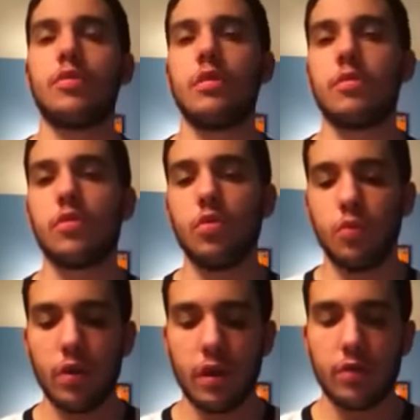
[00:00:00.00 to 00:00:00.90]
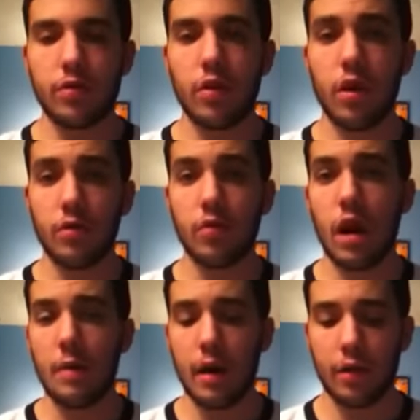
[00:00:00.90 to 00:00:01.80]
team suplex on
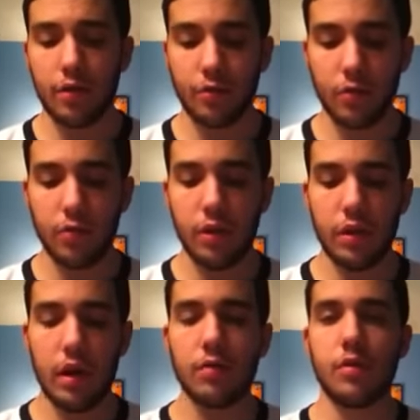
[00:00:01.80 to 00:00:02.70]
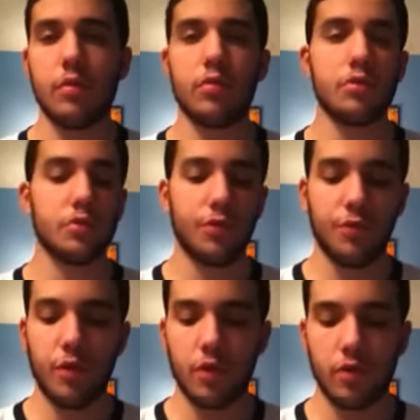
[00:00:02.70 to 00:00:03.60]
Ryback through the announce table, which was
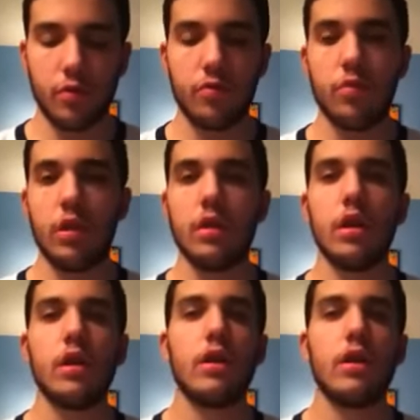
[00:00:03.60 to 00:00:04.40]
fucking sweet.